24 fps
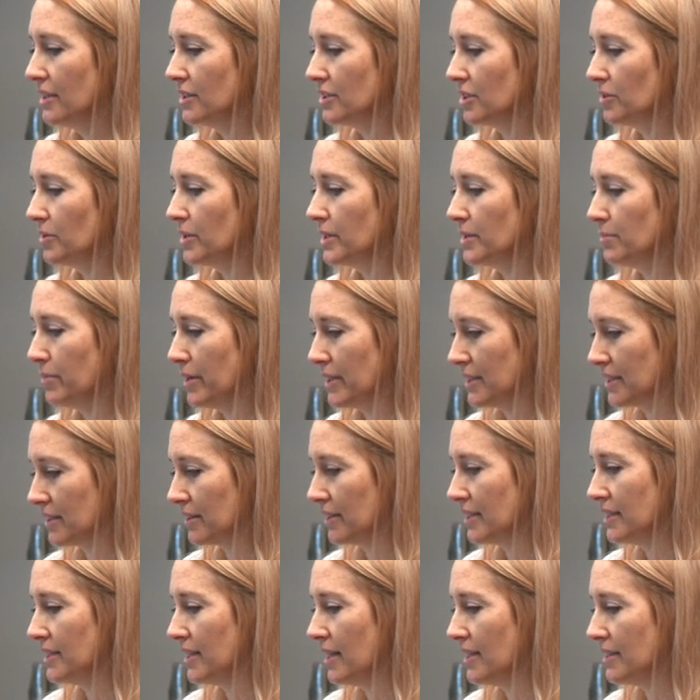So it
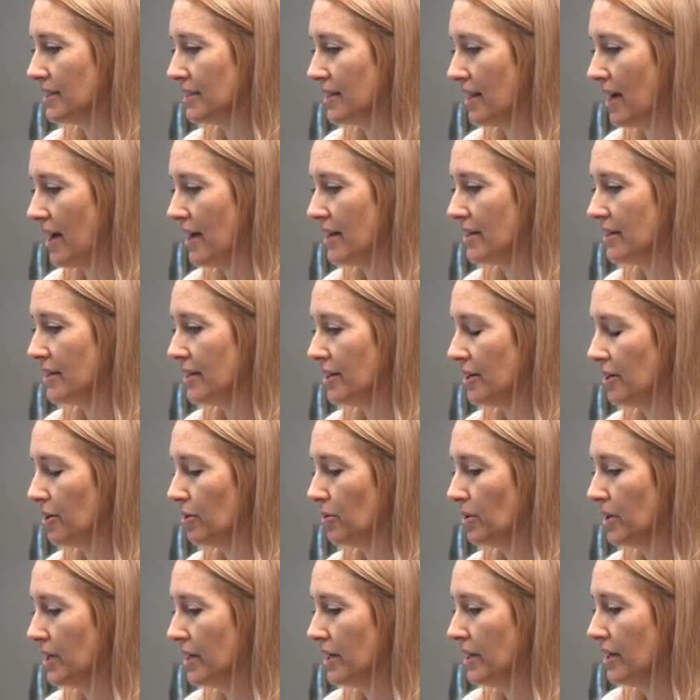basically says that,
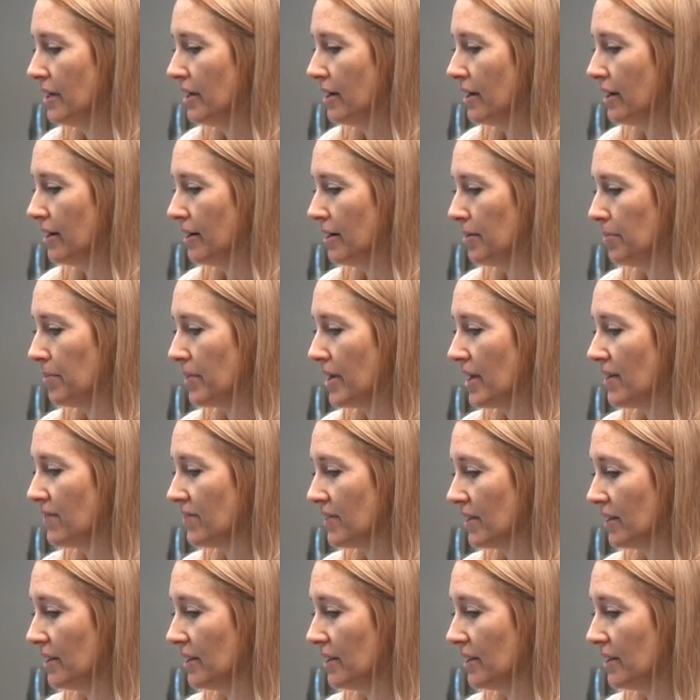if